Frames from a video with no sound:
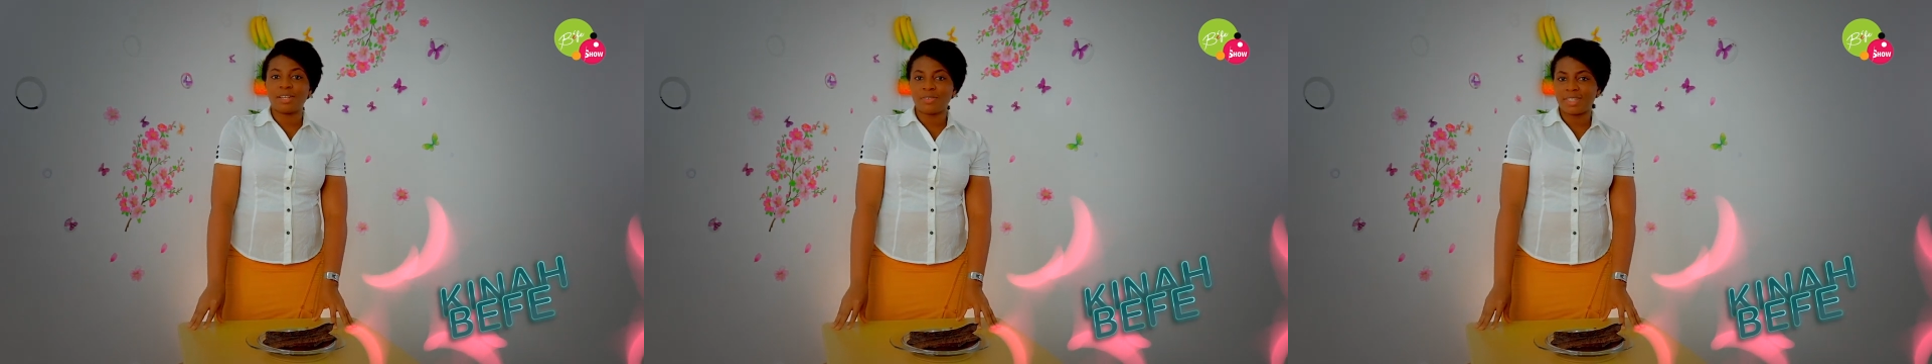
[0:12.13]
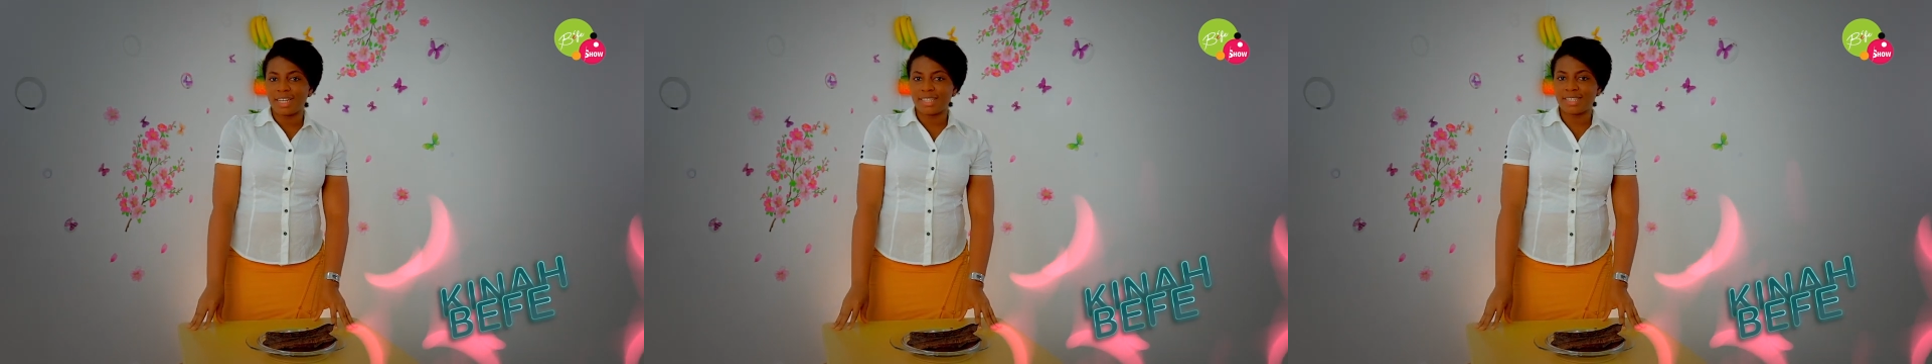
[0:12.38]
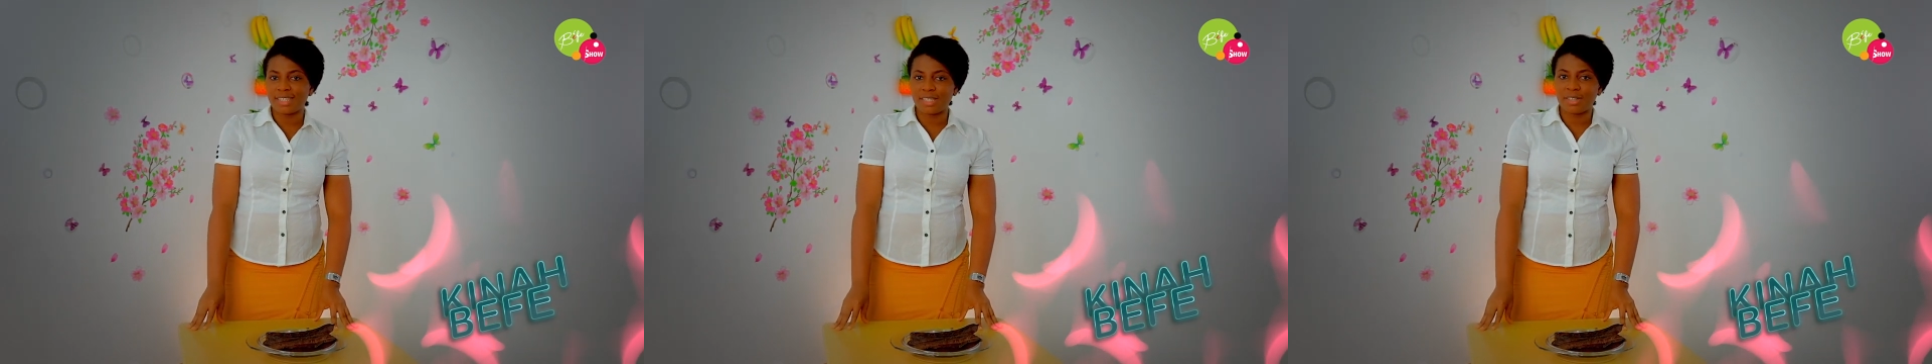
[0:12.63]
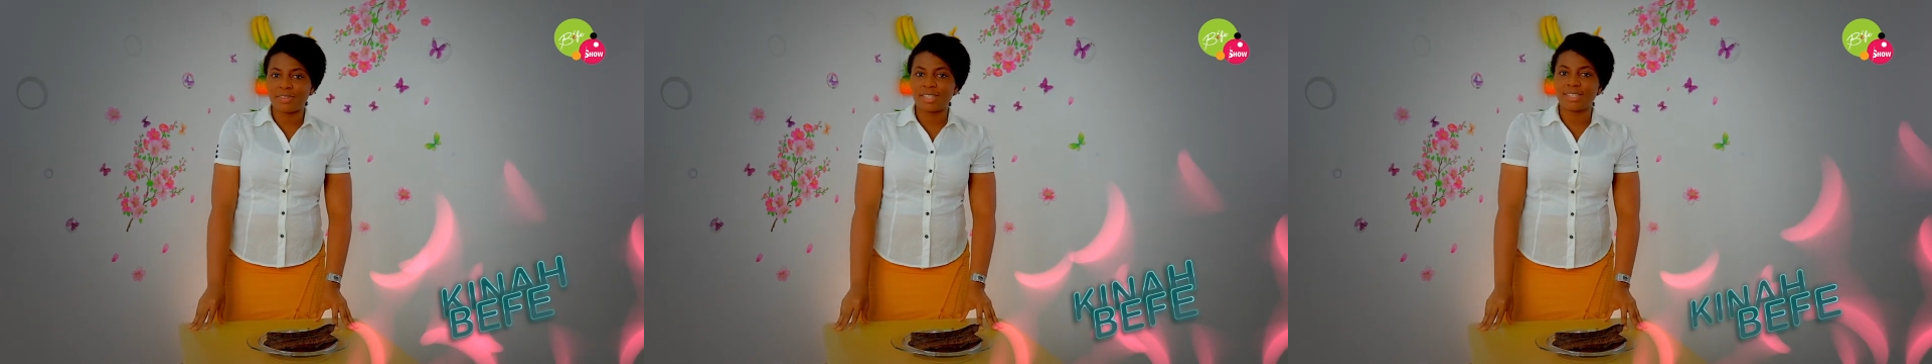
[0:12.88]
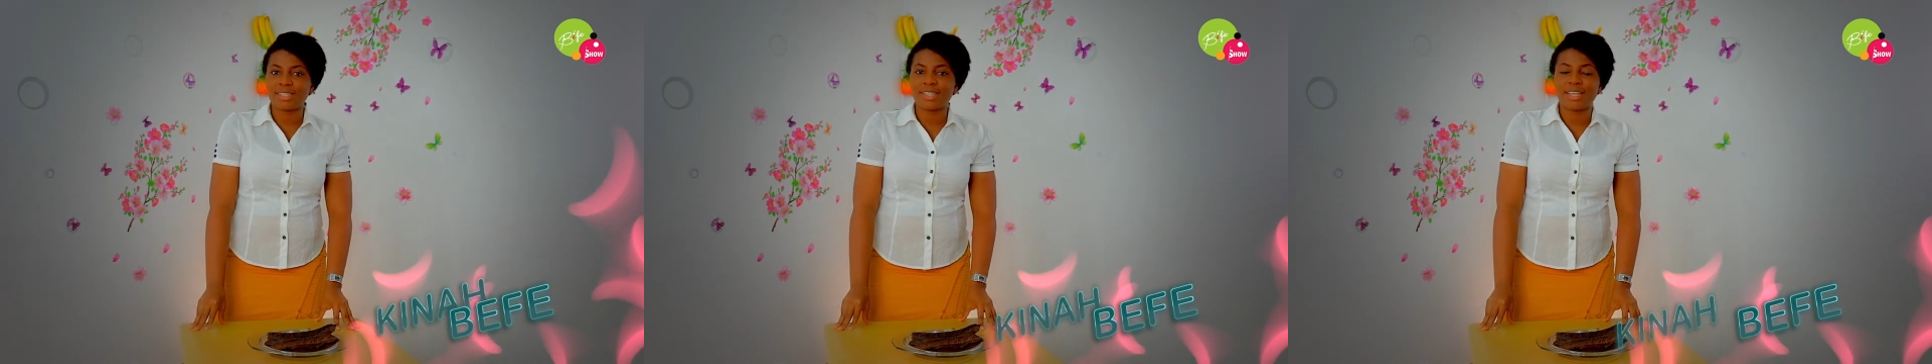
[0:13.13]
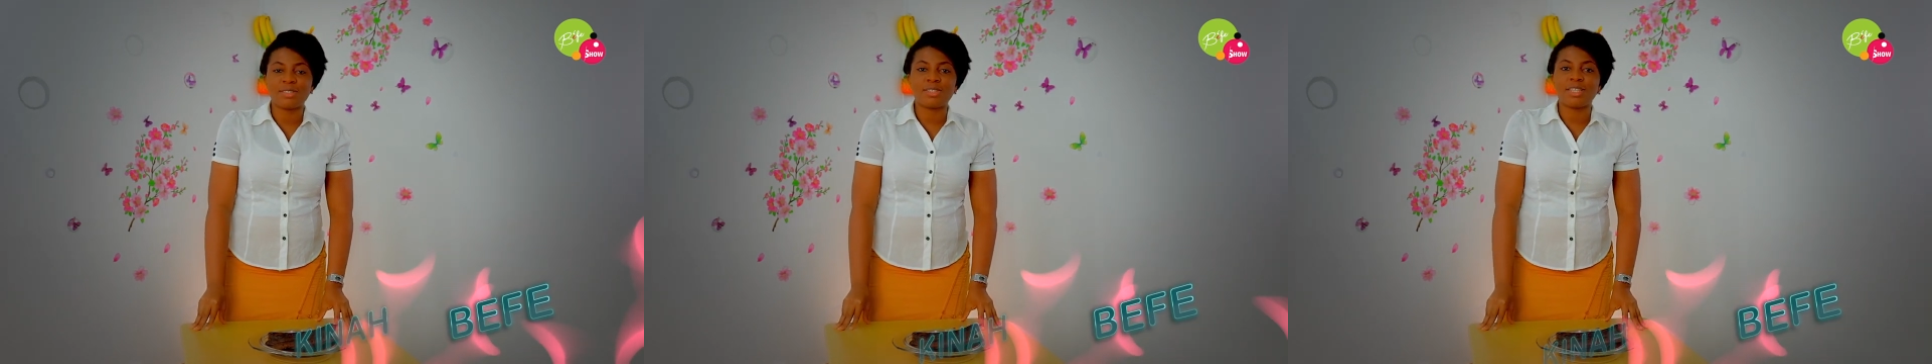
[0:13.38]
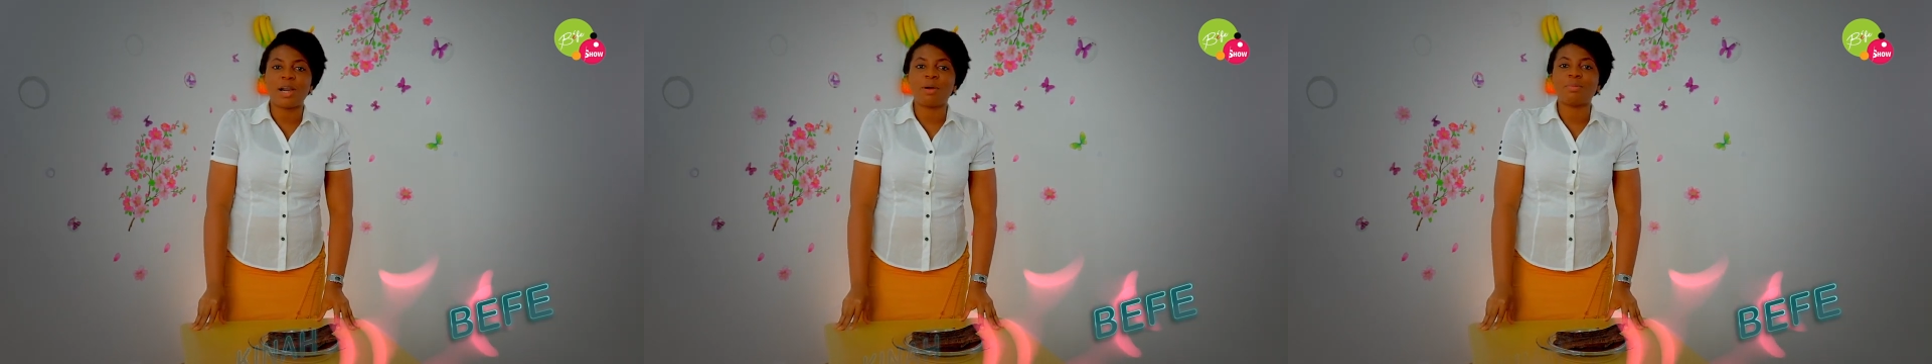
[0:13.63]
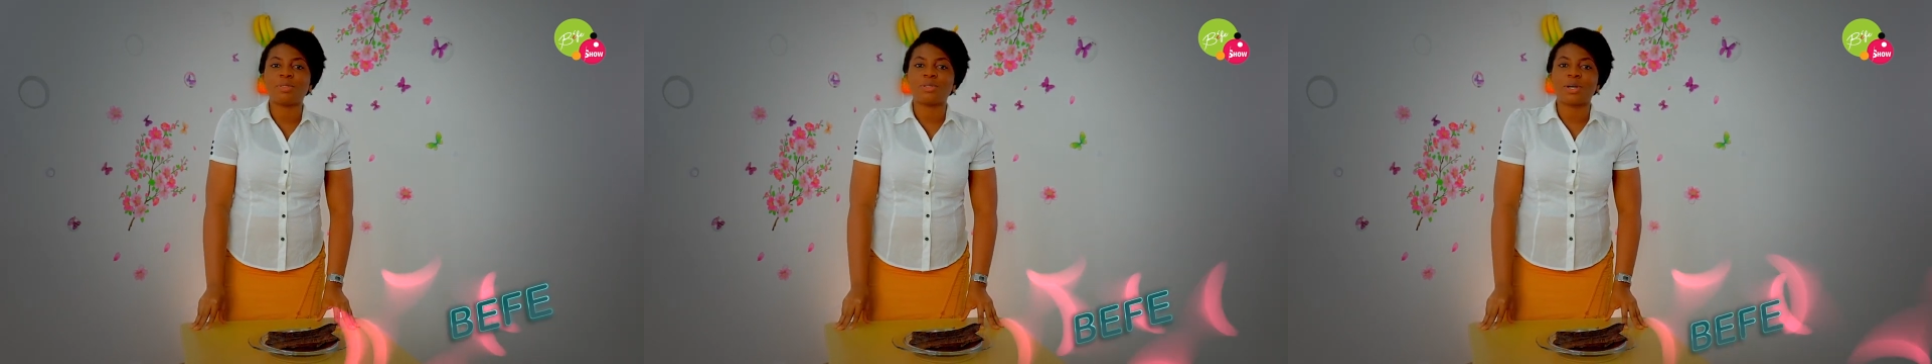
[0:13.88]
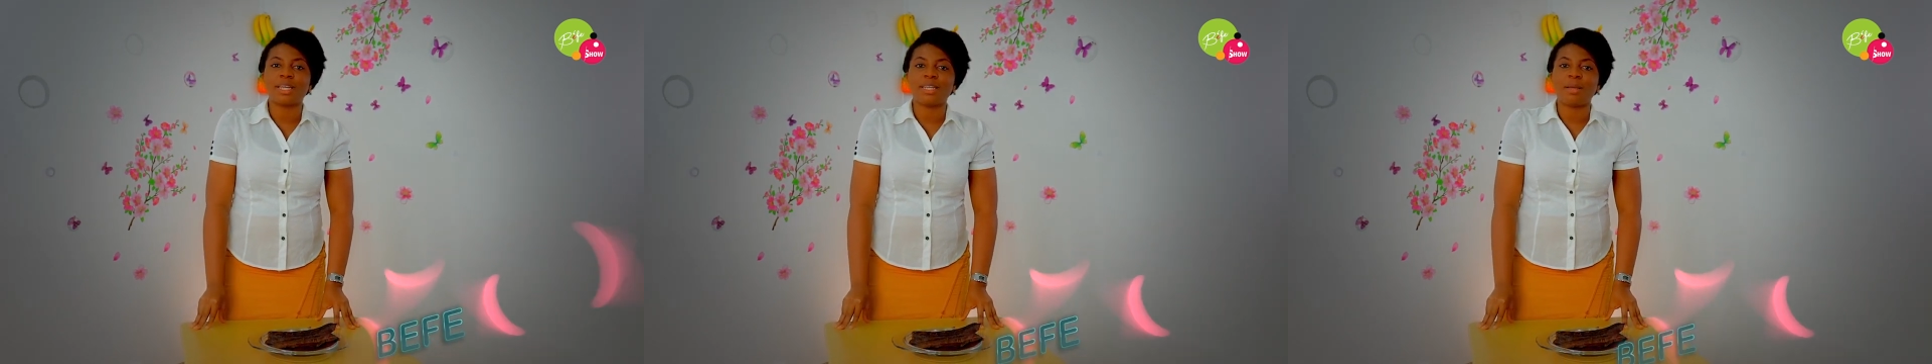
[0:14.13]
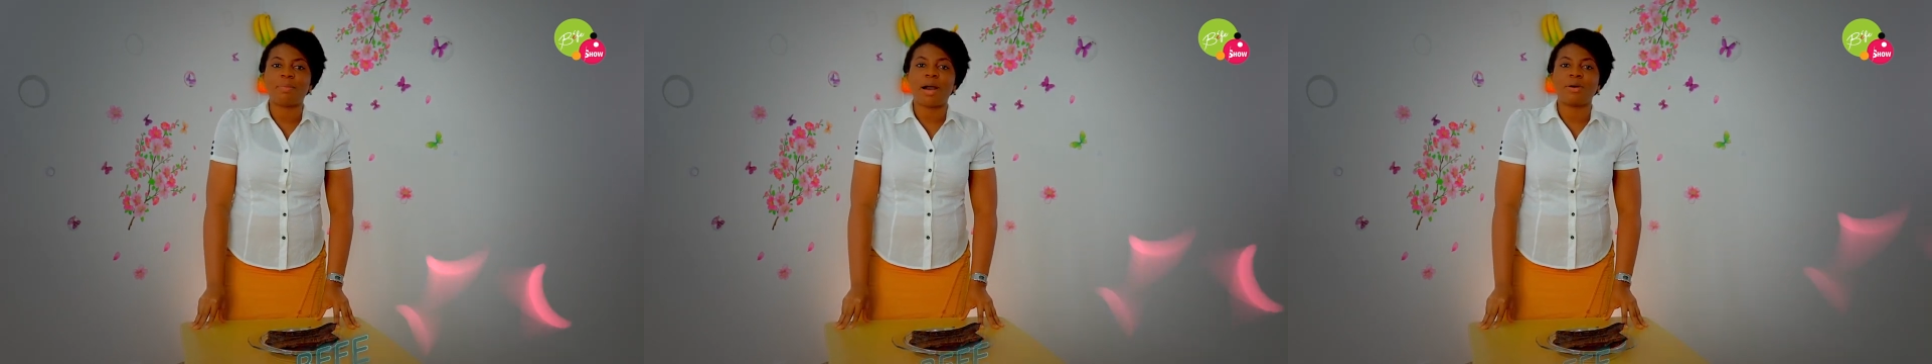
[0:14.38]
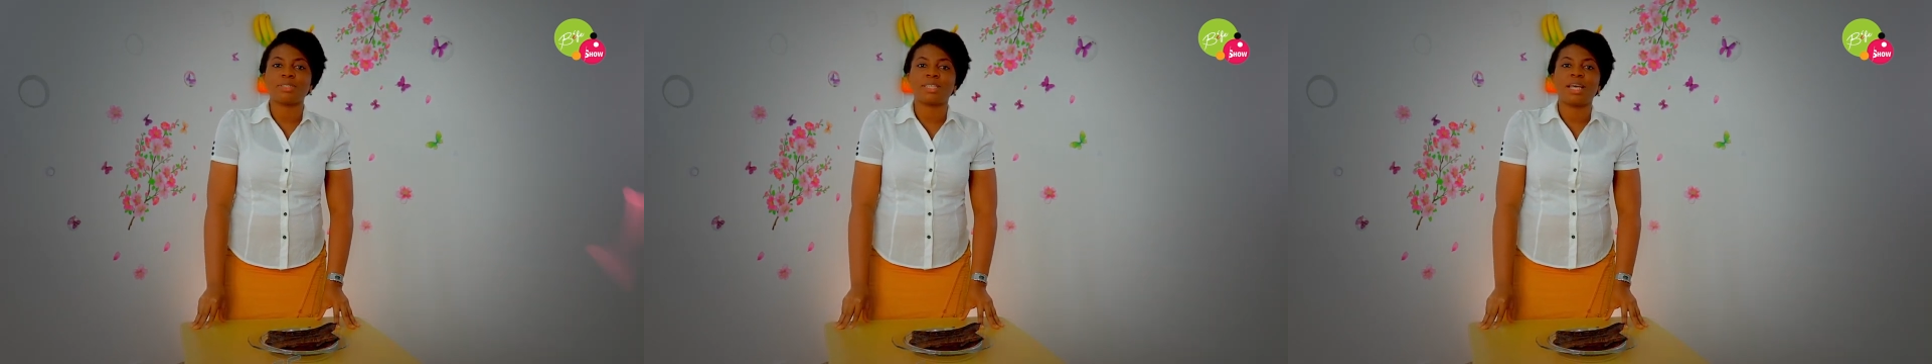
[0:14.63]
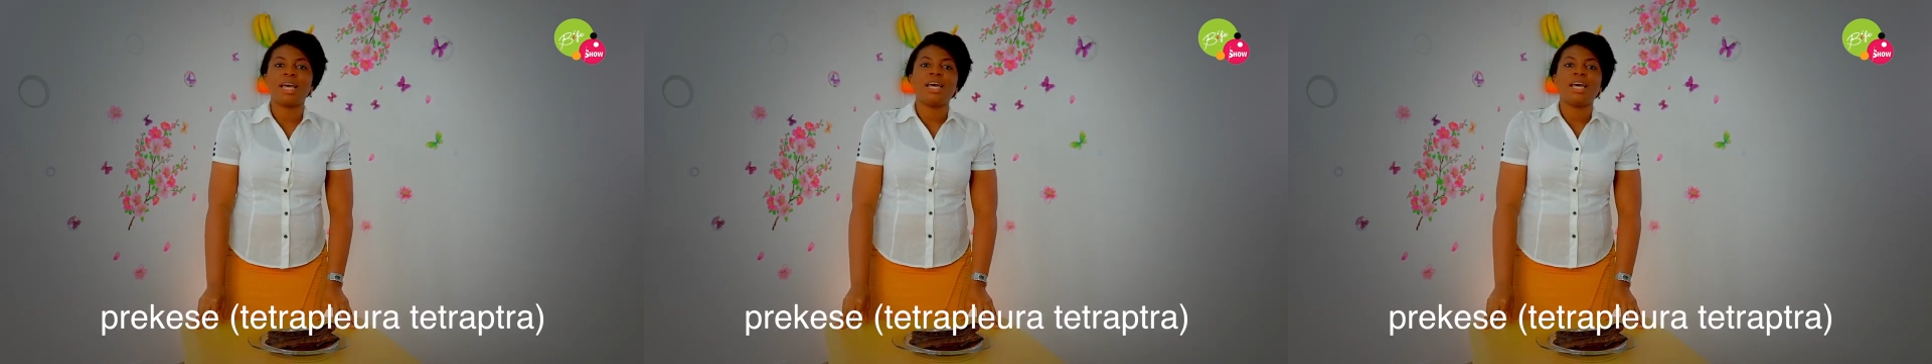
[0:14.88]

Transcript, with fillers: ingredients series, and today I'll be talking about